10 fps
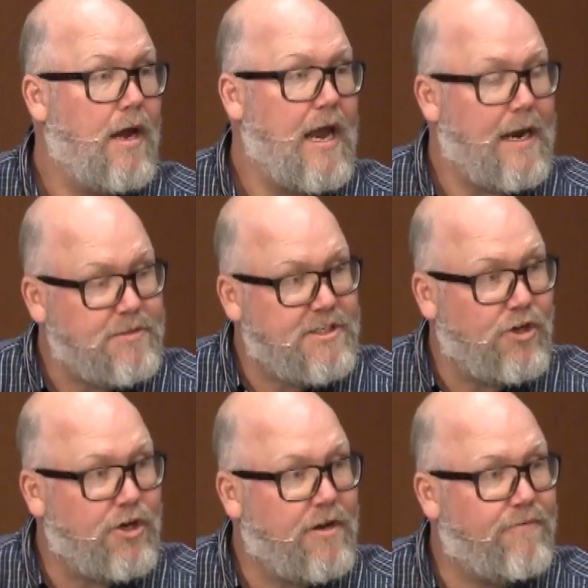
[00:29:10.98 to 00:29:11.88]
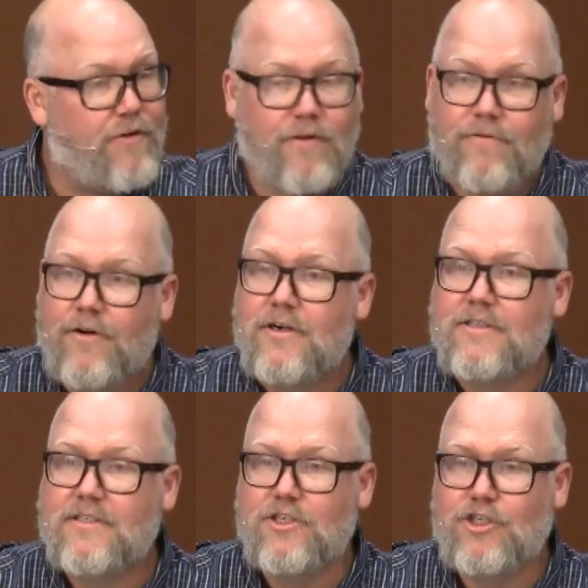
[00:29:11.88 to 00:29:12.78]
And I'm still looking for the
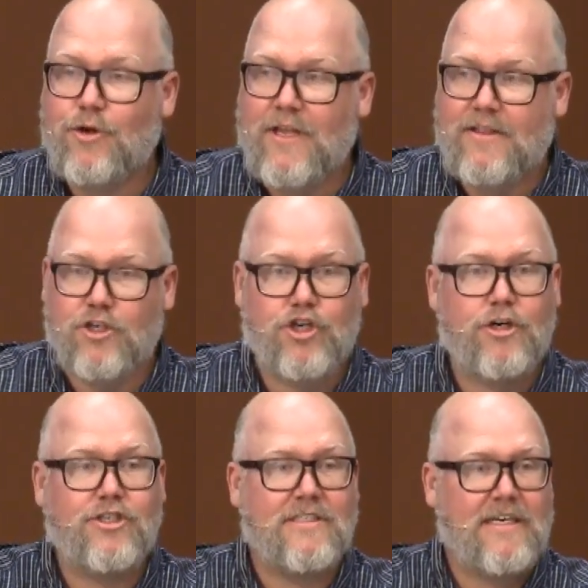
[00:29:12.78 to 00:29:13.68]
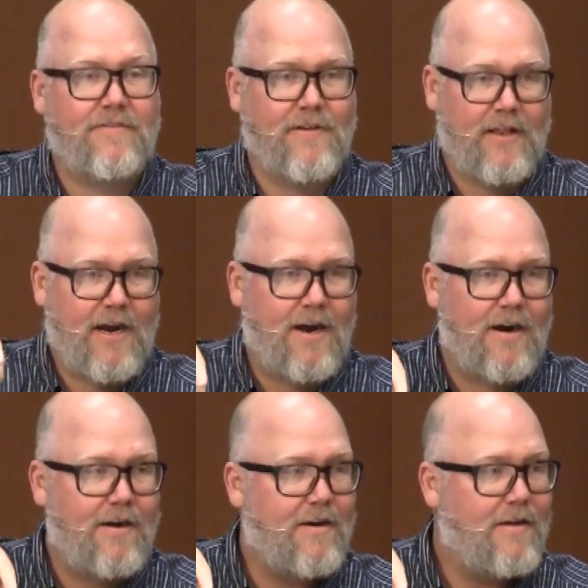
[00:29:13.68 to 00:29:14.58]
verse to show that the church is even
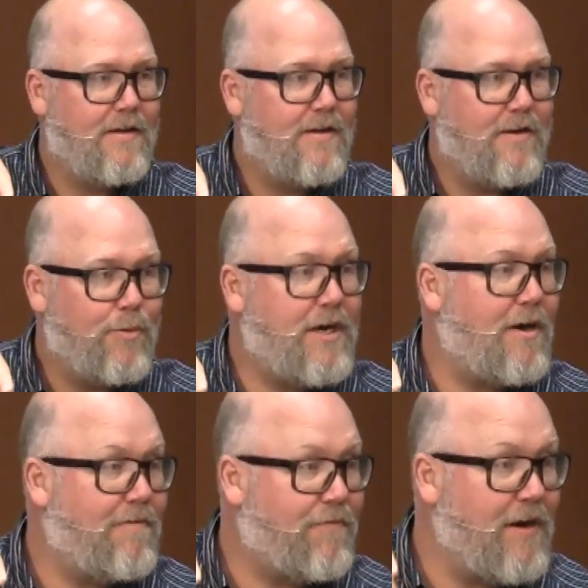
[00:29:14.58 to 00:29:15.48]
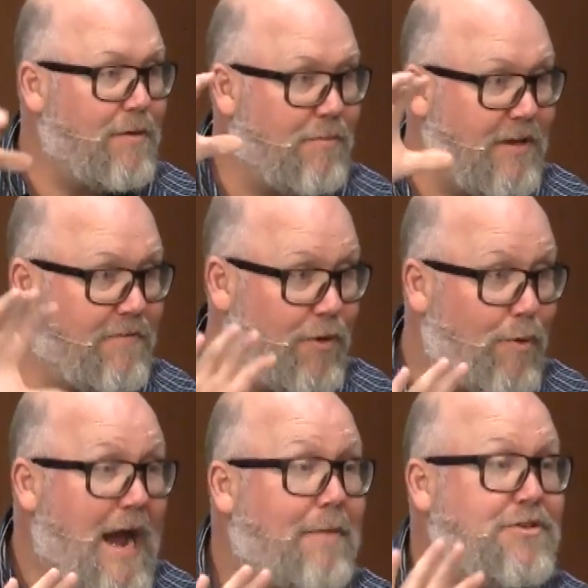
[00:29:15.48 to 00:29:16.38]
there. We here at Freedom believe in the
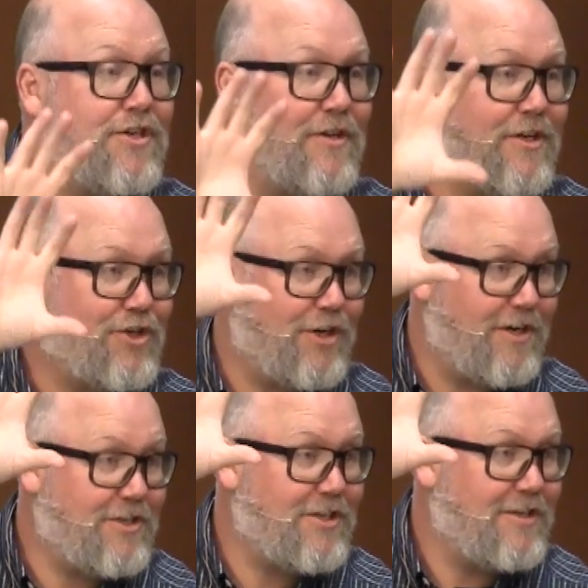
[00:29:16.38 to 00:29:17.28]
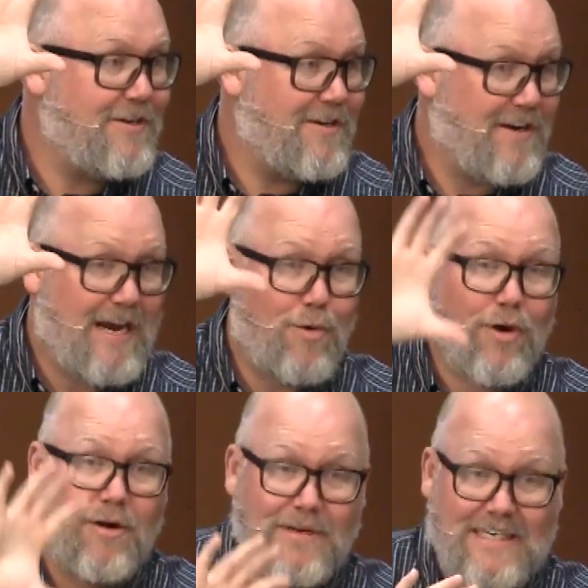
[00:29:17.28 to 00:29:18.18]
rapture of the church. Okay, we're
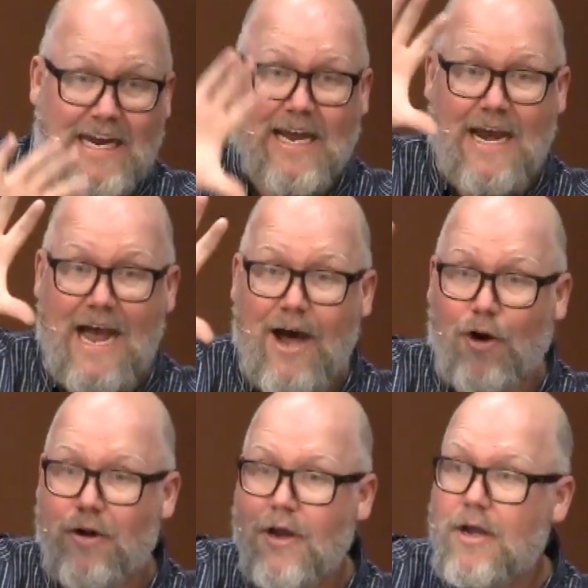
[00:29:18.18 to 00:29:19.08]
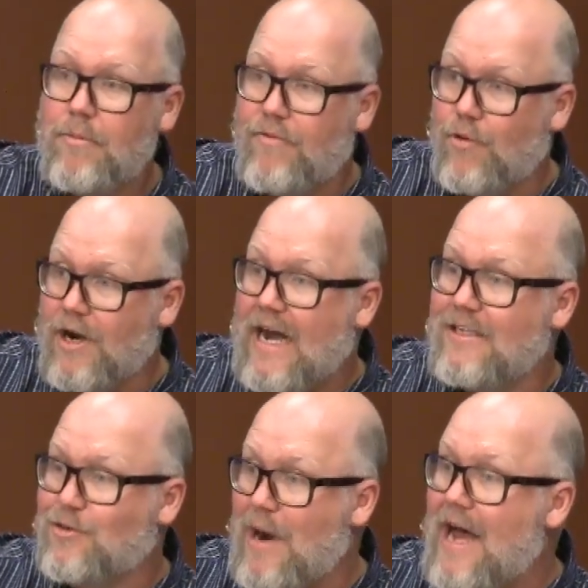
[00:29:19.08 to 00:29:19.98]
going to be taken out before
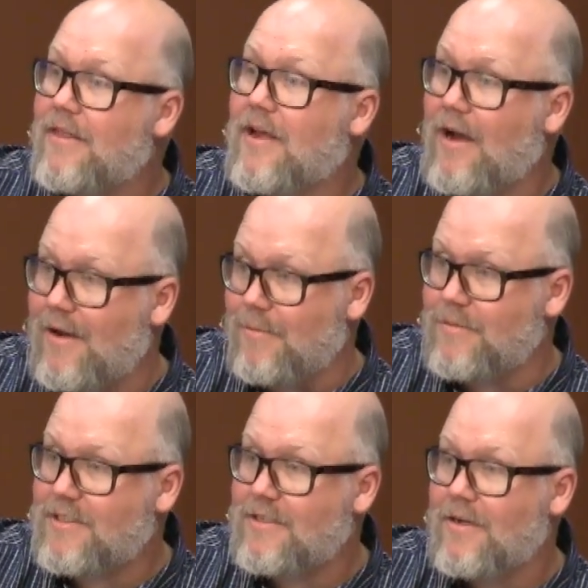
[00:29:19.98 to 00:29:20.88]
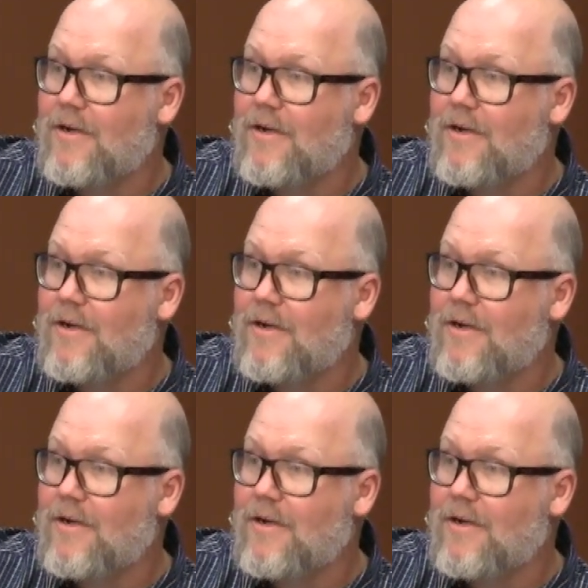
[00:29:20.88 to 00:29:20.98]
God's wrath comes.